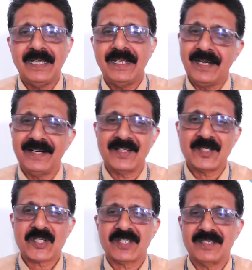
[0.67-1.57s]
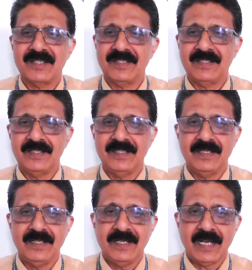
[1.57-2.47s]
learners.
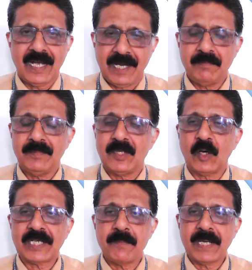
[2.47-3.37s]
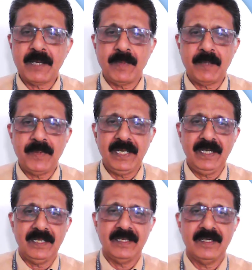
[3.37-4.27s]
I am Dr. M.K. Baby,
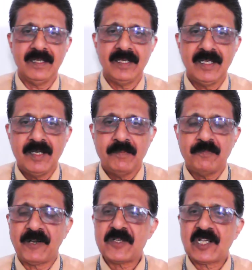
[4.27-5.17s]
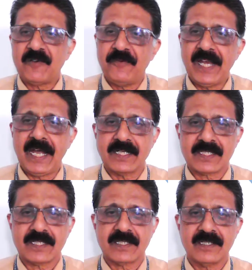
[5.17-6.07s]
Professor of
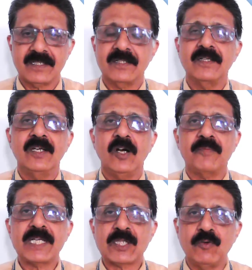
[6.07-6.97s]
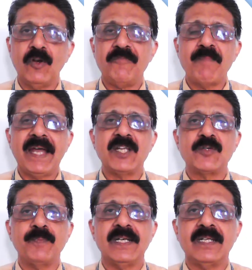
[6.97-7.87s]
Finance of the School of
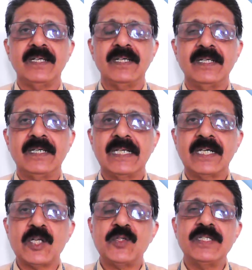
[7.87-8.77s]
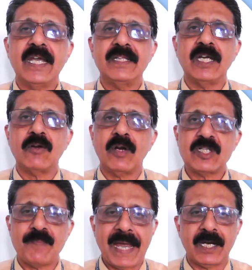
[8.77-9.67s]
Management, Christu Jayanti
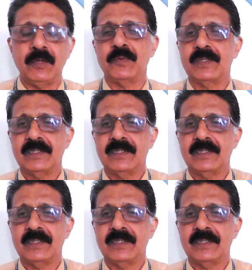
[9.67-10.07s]
College, Bangalore.